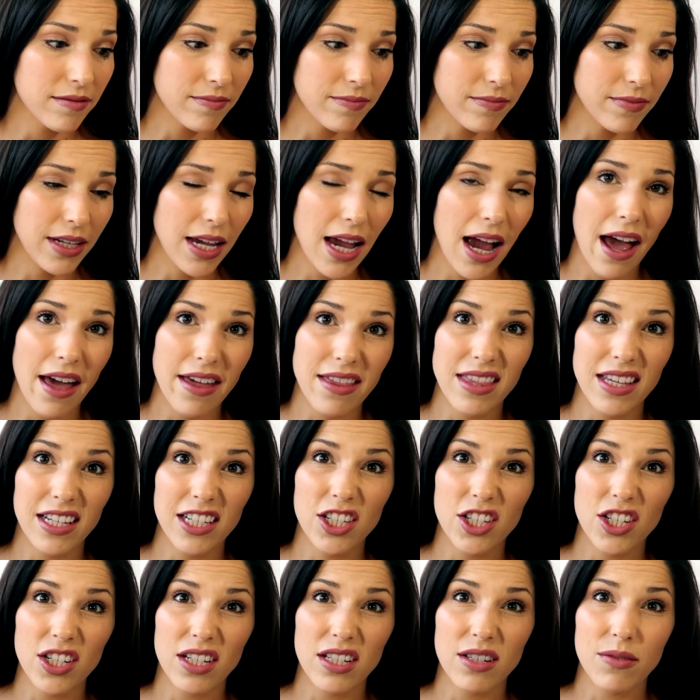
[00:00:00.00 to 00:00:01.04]
yeah,
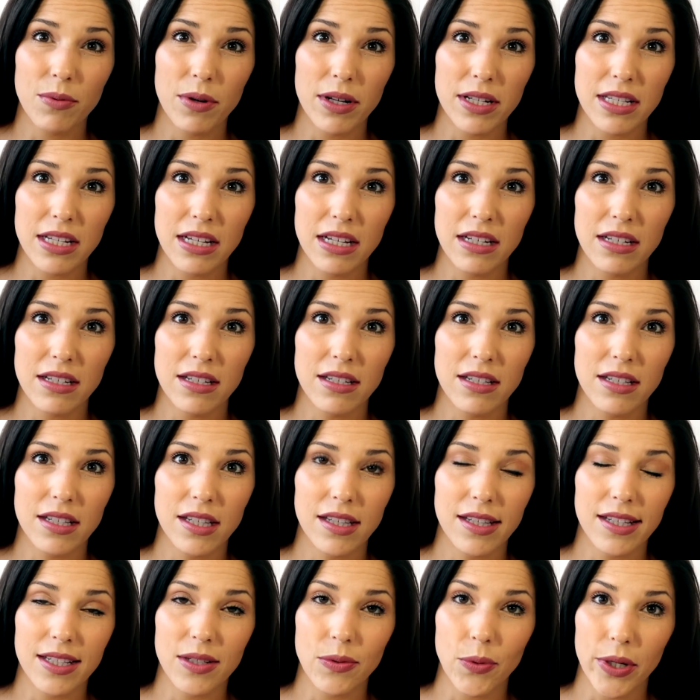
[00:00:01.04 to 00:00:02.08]
this wasn't
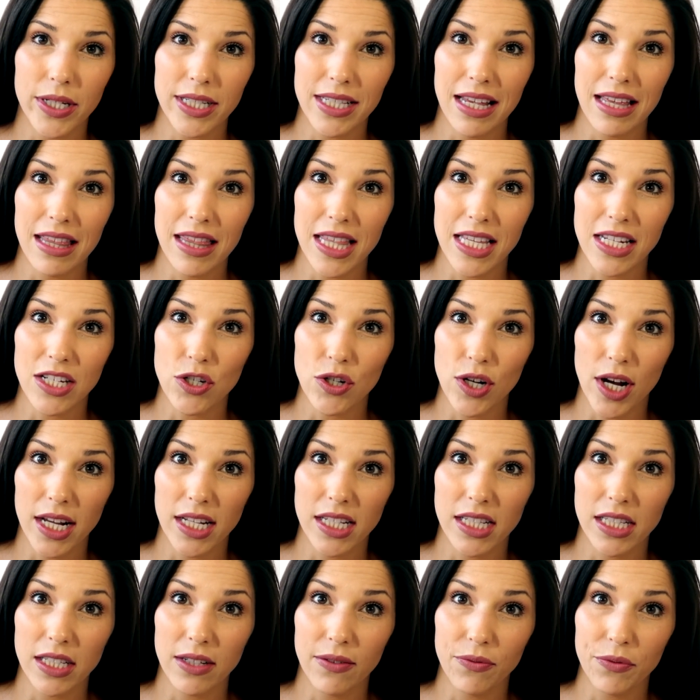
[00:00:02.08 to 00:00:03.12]
the dress
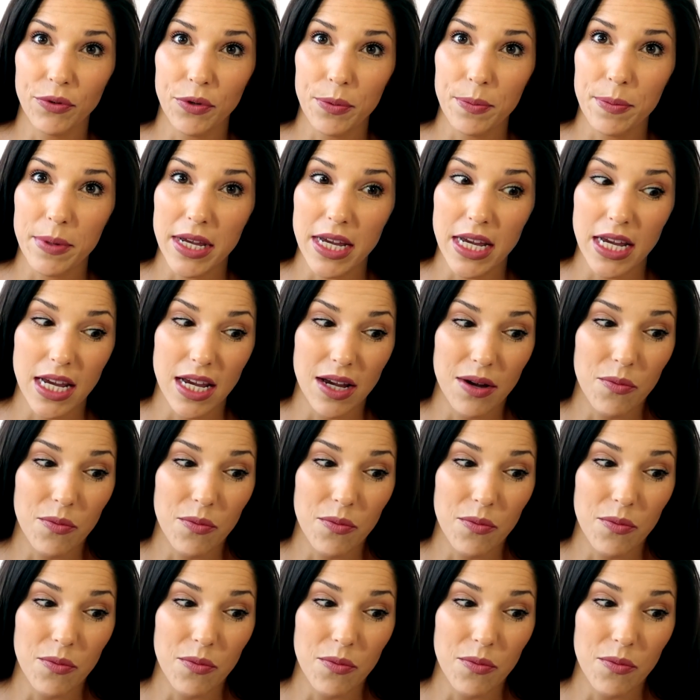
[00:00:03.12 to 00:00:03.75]
for me.